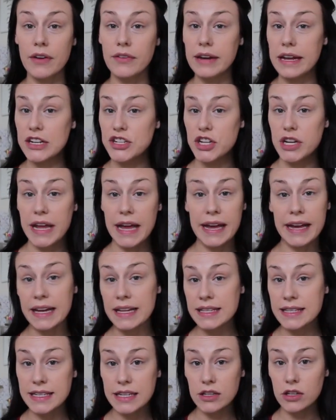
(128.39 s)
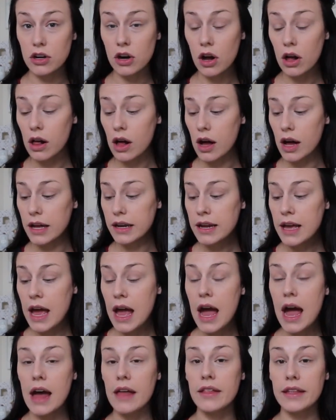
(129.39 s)
foundation and concealer all on,
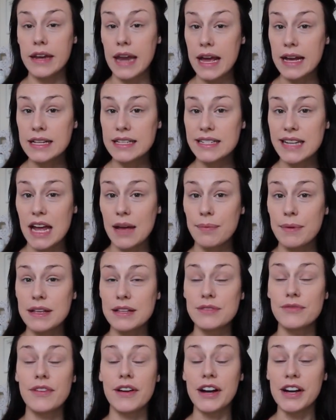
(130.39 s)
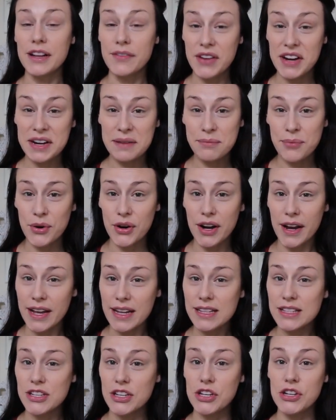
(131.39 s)
the next step is very, very
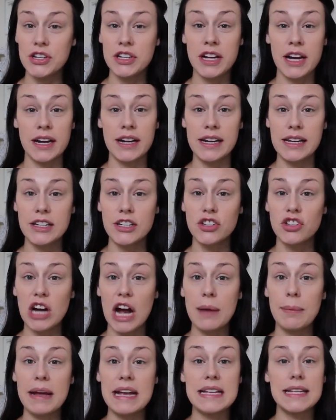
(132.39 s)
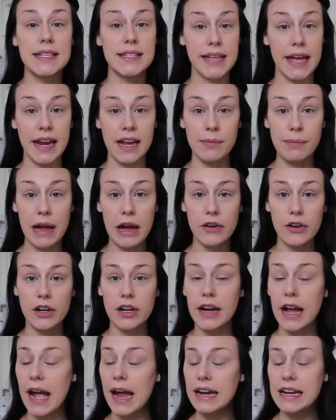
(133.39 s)
important. So you're going to need to grab a setting
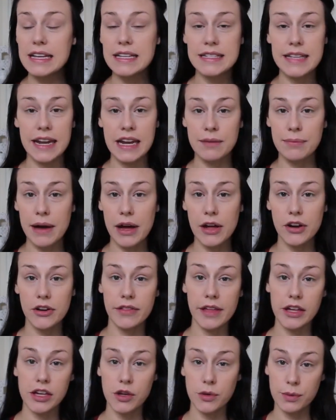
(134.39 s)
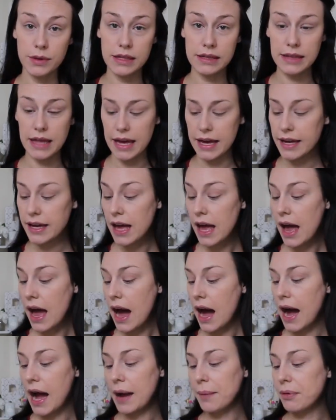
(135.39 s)
powder, any setting powder that you really like.
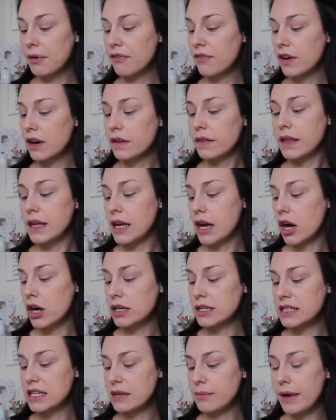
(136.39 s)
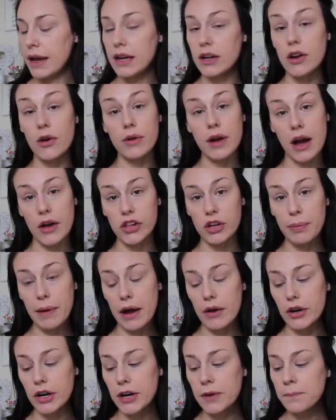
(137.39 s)
I prefer the RCMA No Color
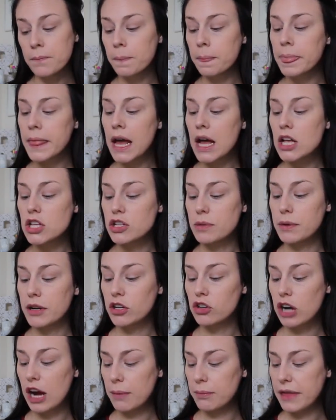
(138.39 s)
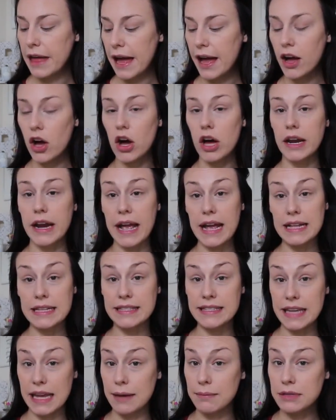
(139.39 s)
Powder. So I'm going to grab that on a
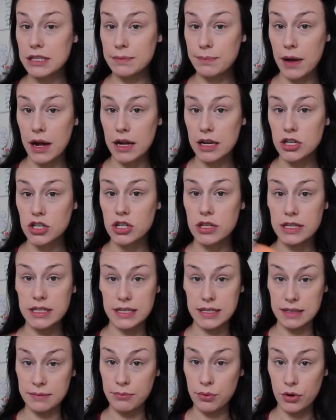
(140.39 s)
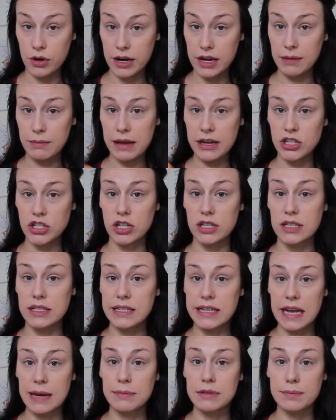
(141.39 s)
damp sponge. This is important, make sure it's a
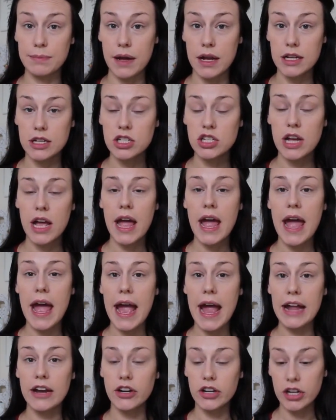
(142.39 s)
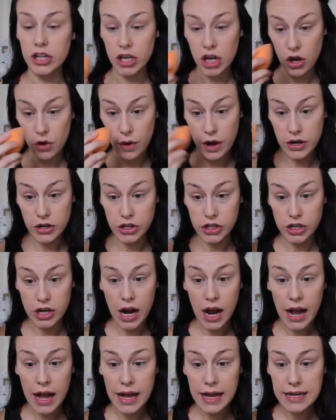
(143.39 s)
damp sponge. And you're going to go under
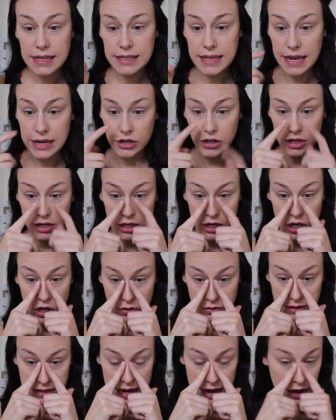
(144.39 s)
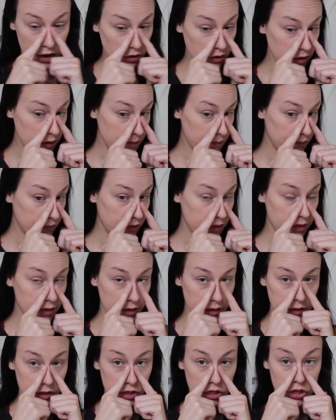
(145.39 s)
your eyes and you're going to go down
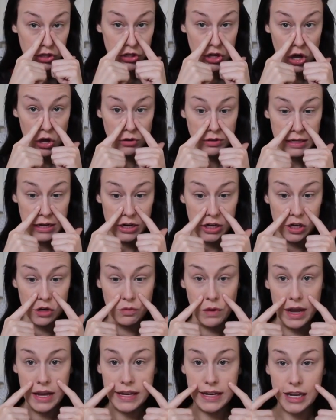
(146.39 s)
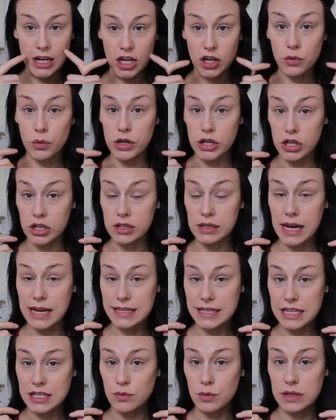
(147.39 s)
your nose area right here where your
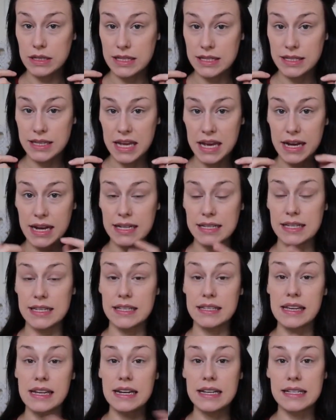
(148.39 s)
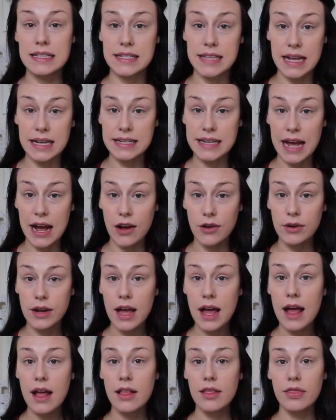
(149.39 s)
glasses would sit, because this is going to set down
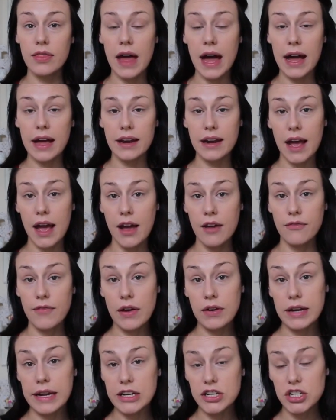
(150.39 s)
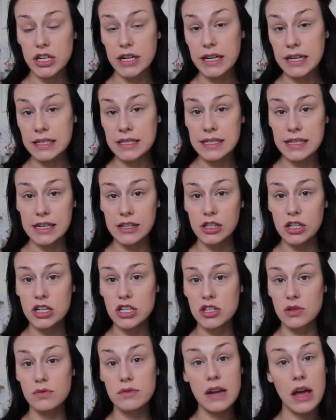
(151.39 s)
that foundation and concealer
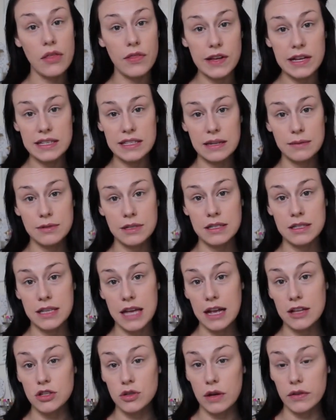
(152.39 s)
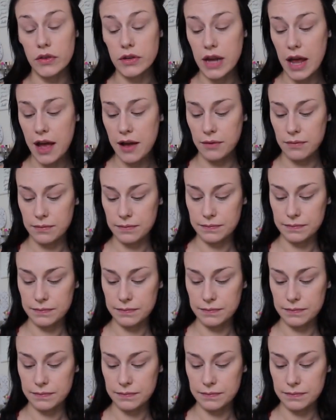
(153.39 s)
so nothing slips and slides throughout the day.